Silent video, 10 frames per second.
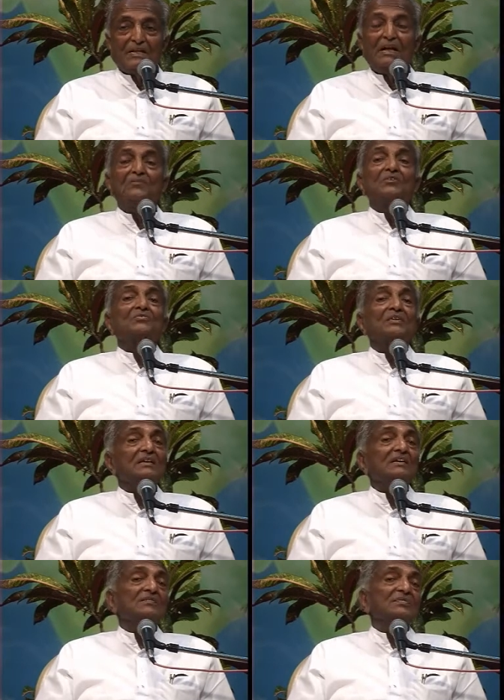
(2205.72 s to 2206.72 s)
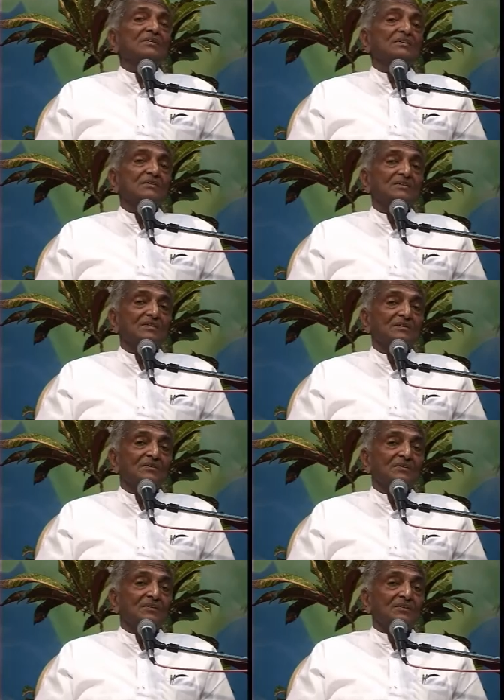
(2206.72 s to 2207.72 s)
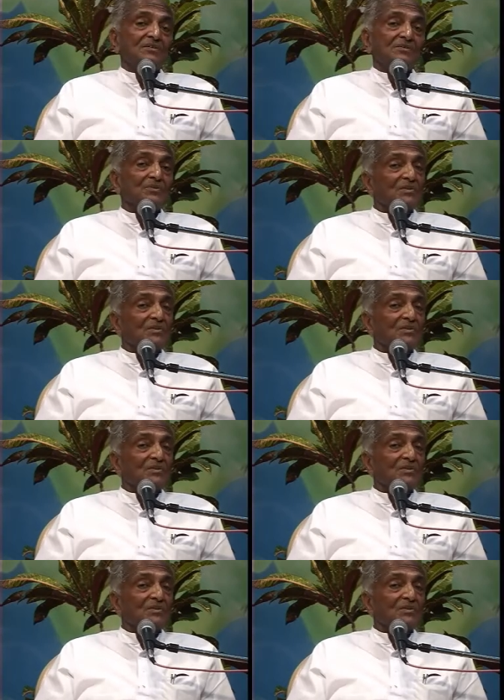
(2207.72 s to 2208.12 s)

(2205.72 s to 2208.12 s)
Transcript: And it was very difficult to